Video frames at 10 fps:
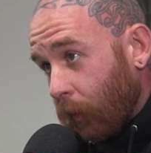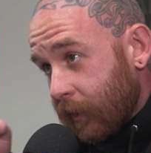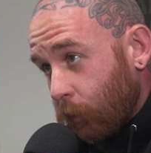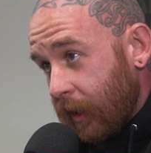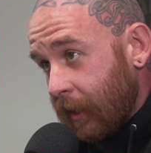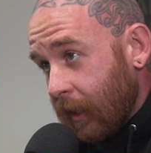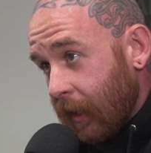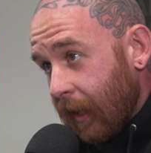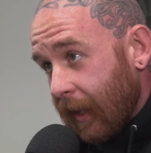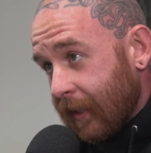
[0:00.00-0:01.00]
What's weak
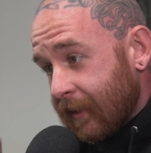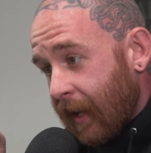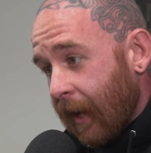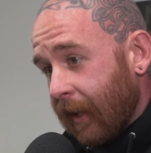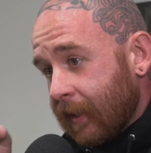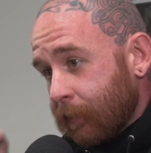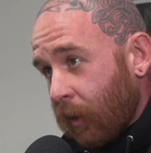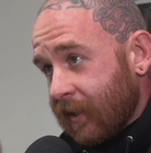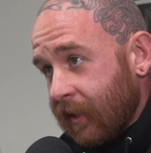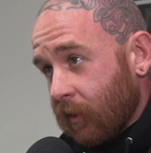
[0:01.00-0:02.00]
is not
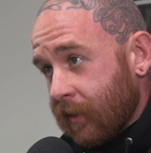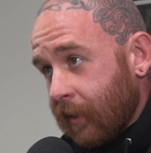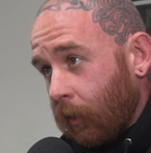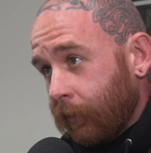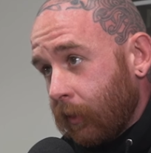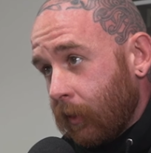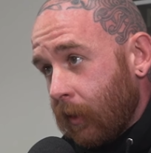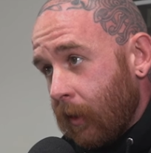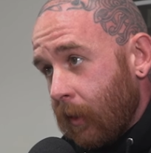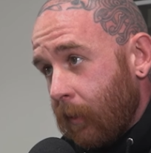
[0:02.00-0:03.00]
expressing yourself.
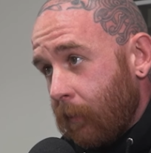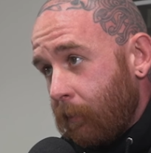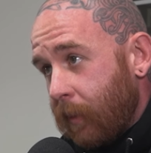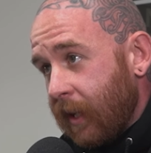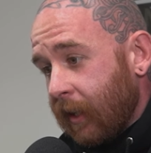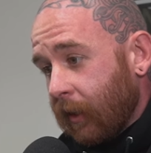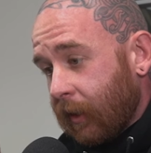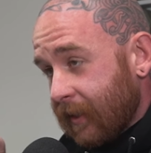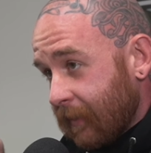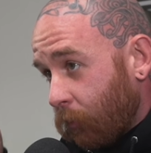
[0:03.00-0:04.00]

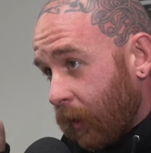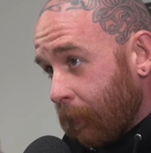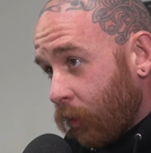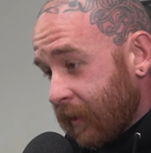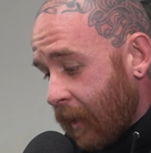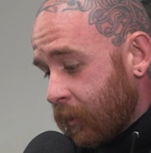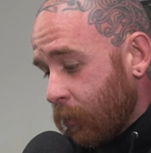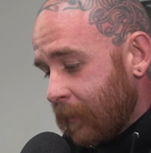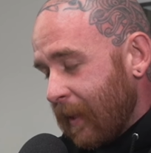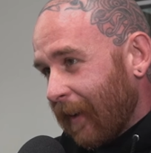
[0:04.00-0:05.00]
Because what it boils down
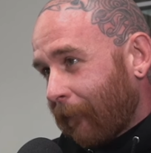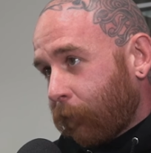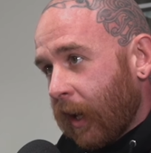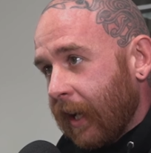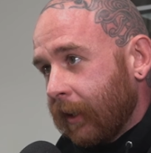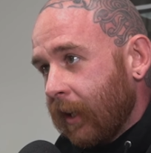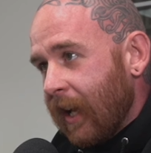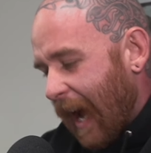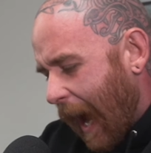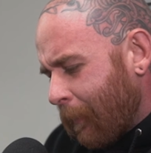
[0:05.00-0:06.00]
to is being afraid.
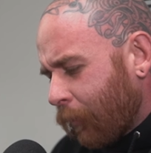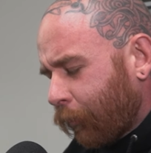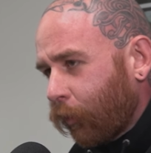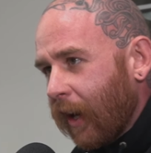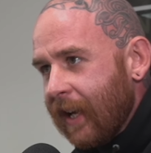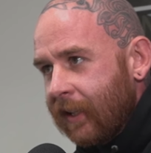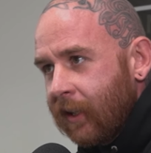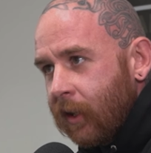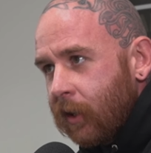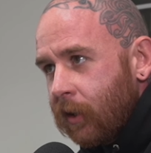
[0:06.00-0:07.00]
I'm afraid
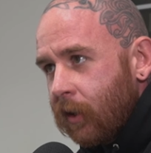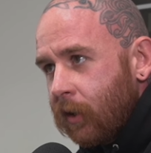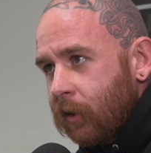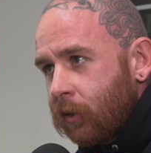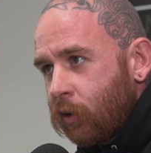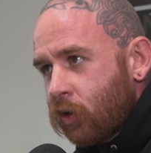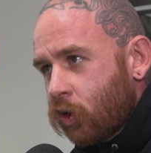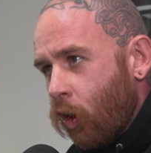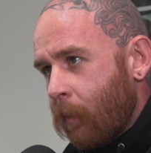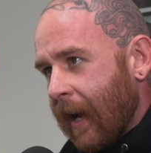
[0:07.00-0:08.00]
to
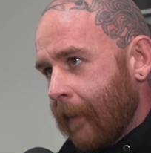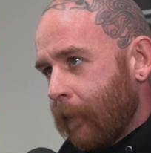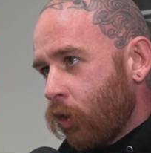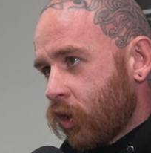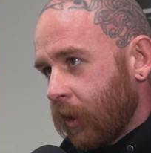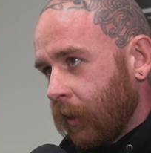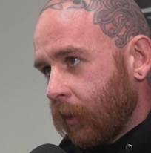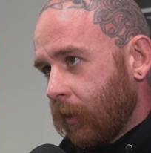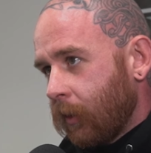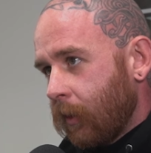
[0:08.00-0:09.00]
show my emotion
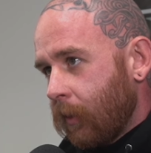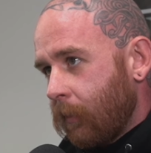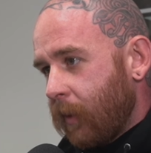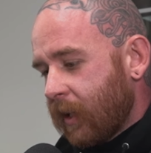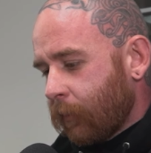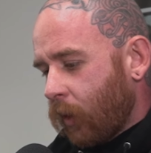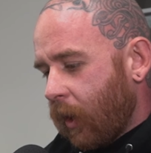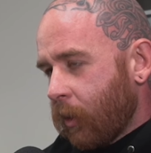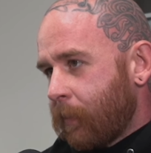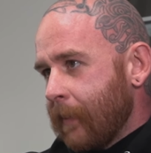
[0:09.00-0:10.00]
because of what
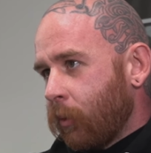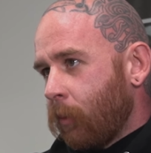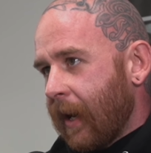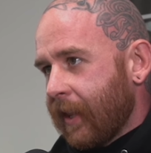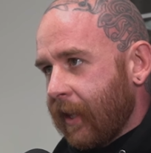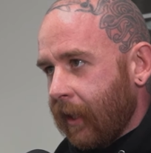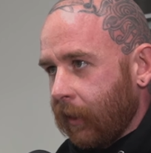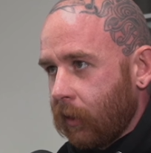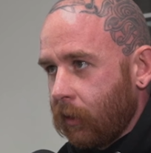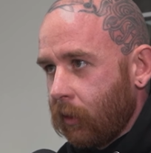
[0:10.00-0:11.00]
other people might
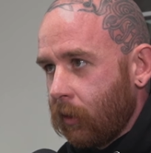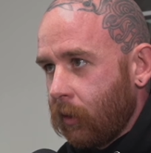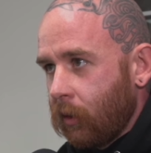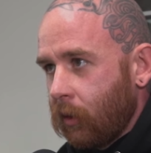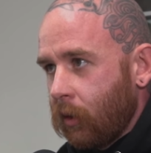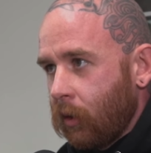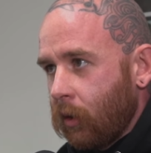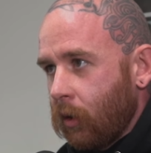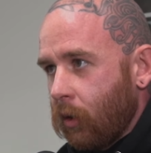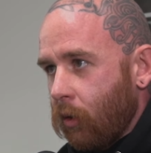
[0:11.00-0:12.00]
think,
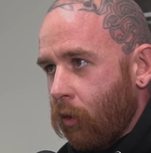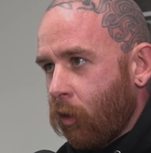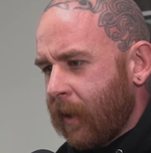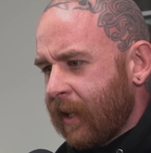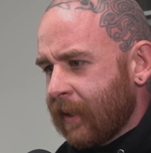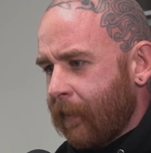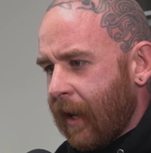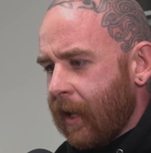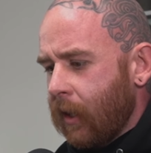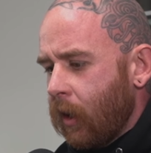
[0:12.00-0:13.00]
or because it
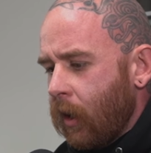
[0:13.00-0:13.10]
might,